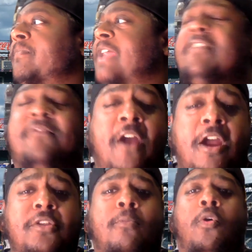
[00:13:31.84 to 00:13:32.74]
And
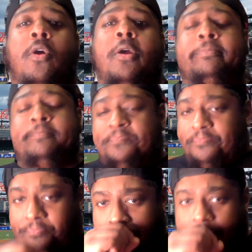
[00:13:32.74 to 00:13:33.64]
furthermore,
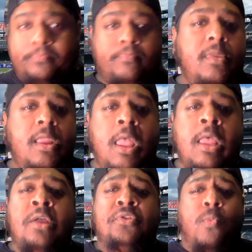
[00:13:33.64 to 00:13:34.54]

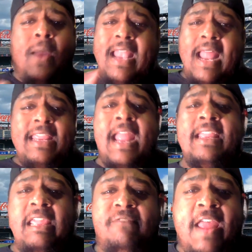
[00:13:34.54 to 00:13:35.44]
the way that
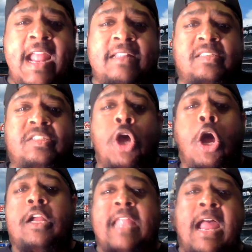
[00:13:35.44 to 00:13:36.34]
Yankee fans
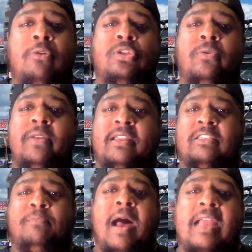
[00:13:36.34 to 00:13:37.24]
talk down to and
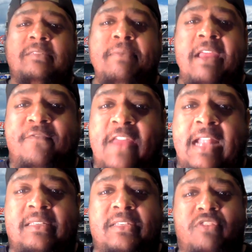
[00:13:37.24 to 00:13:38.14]
despise Met
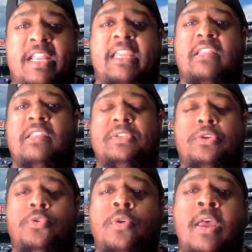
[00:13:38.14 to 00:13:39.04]
fans is ridiculous
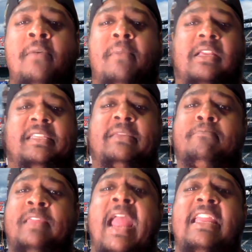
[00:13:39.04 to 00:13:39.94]
too, because
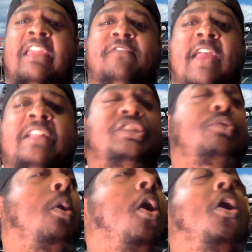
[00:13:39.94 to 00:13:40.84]
Yankee fans,
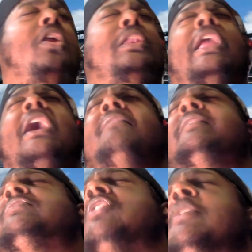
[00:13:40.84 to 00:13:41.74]
you all love
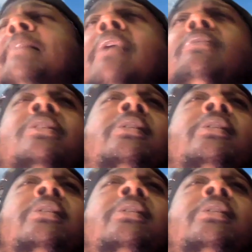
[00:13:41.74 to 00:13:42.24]
to talk about